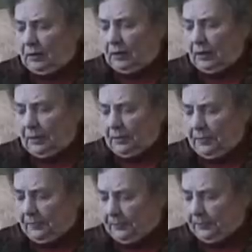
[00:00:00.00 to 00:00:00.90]
the
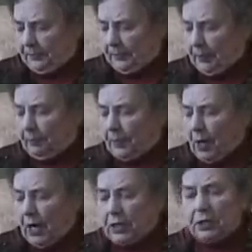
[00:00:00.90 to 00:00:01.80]

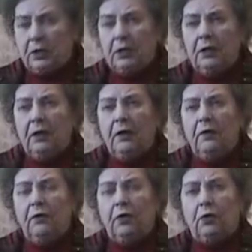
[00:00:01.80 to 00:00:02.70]
price
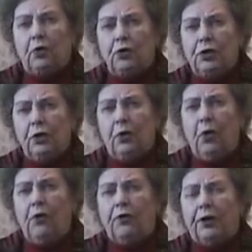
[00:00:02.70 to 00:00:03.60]
for crossing
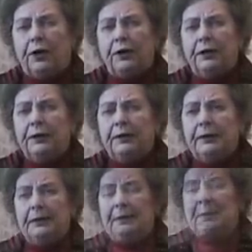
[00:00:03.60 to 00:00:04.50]
over
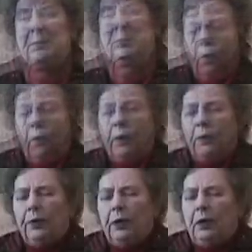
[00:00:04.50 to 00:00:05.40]

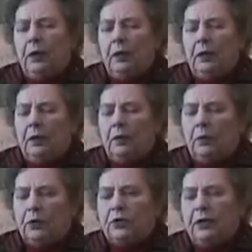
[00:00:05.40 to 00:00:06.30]
when we
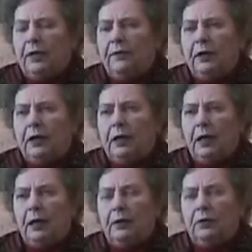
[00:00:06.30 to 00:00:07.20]
was living in
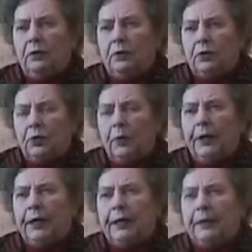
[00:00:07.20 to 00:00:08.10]
uh,
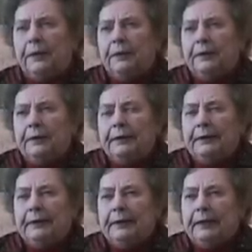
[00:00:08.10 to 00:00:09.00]
Sweden
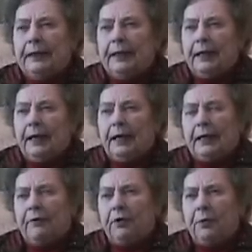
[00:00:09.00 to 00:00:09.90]

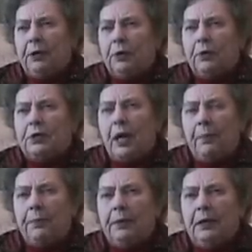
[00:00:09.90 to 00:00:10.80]
and everybody was
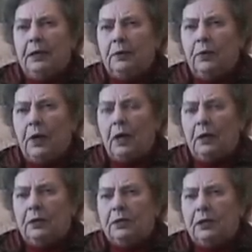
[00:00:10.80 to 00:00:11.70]
happy that we
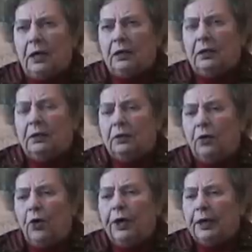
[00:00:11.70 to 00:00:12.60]
are start
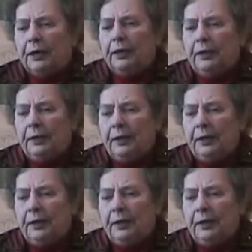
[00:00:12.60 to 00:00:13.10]
going